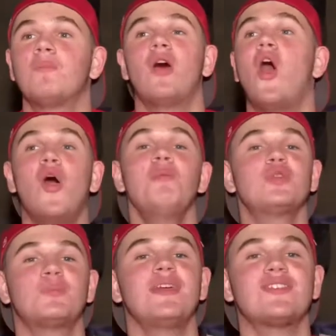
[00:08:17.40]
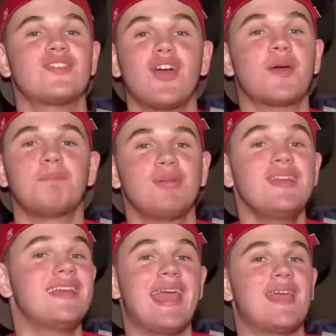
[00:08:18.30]
almost pitched a
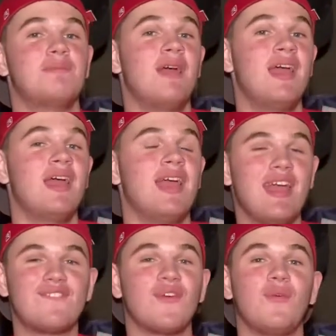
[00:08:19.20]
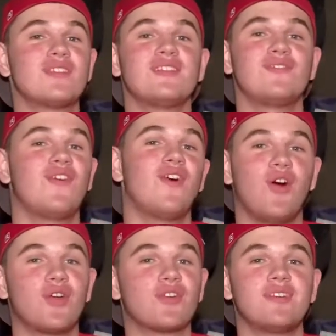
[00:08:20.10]
complete game if it wasn't for
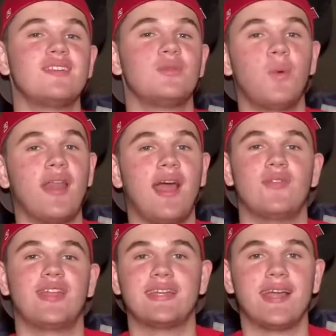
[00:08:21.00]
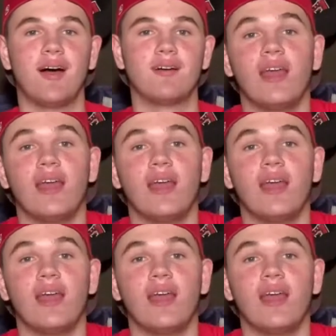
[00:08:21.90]
Odorizzi's 1 out that he got.